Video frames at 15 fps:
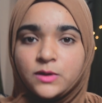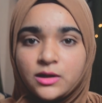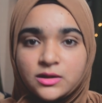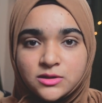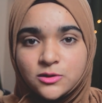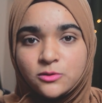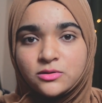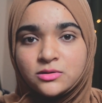a
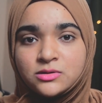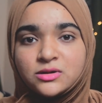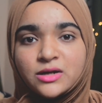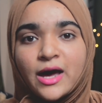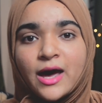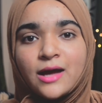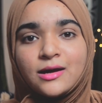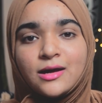student
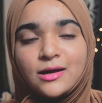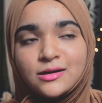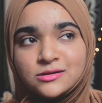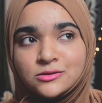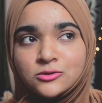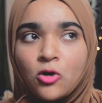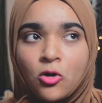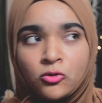and his
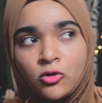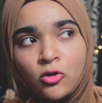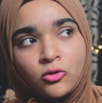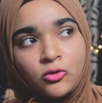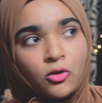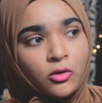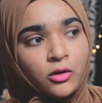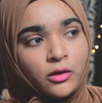long
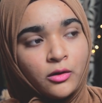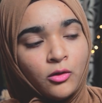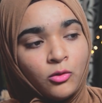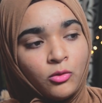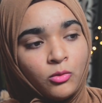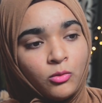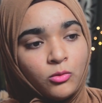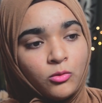ago